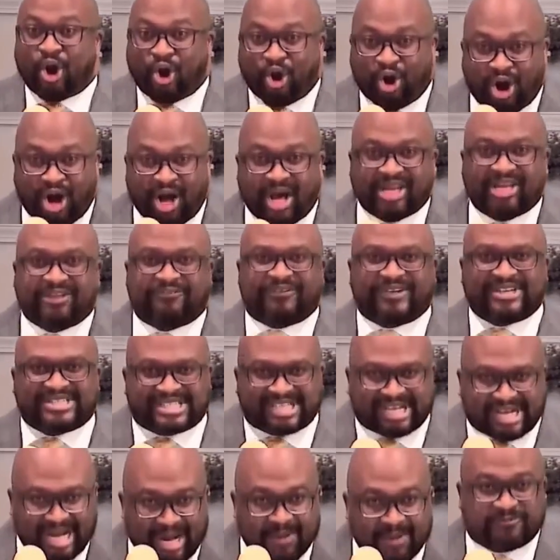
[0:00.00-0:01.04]
All of us
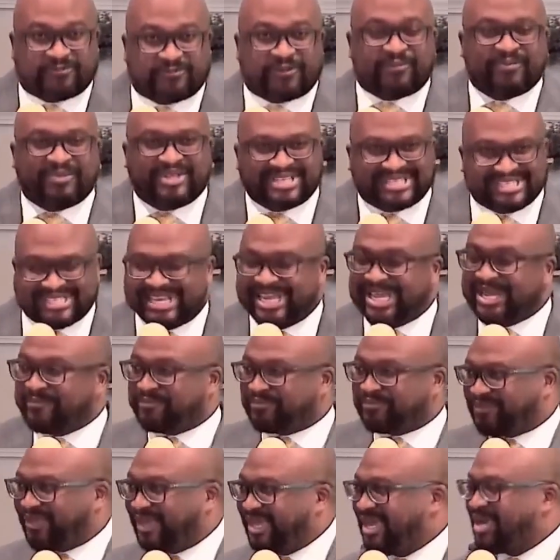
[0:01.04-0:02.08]
come from the
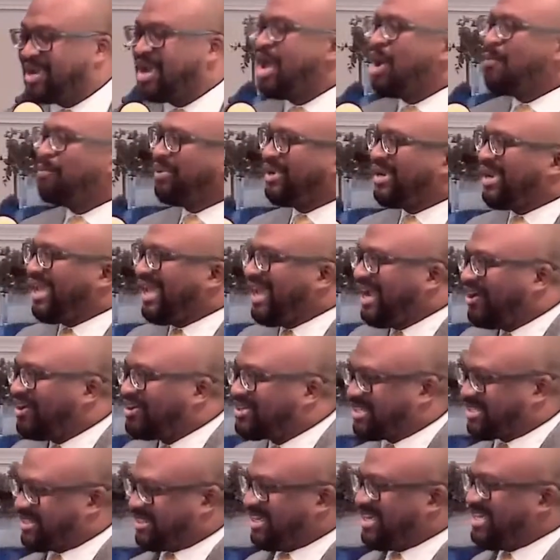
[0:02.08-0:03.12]
same thing. But
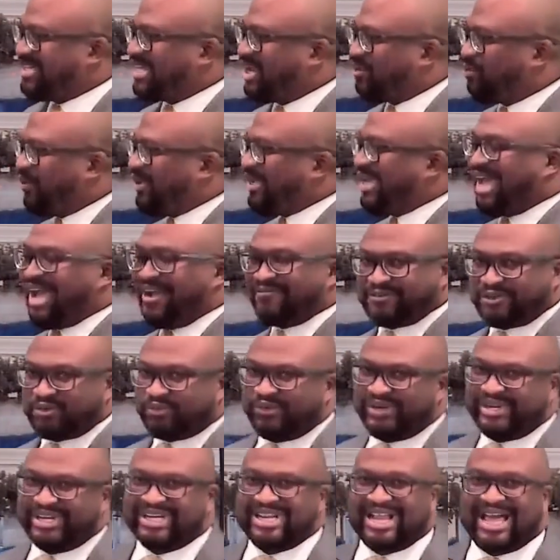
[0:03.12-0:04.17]
here's the thing that we have to
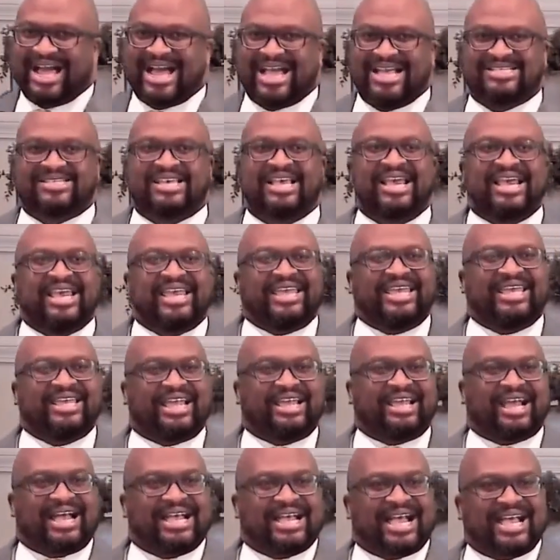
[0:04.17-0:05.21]
realize.
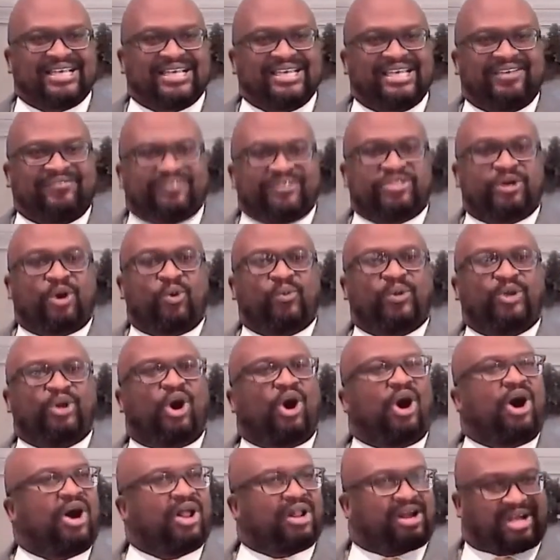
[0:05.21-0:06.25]
Even though we
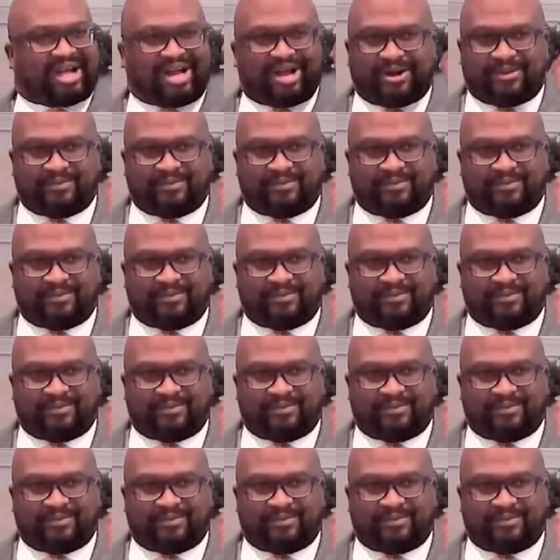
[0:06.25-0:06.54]
all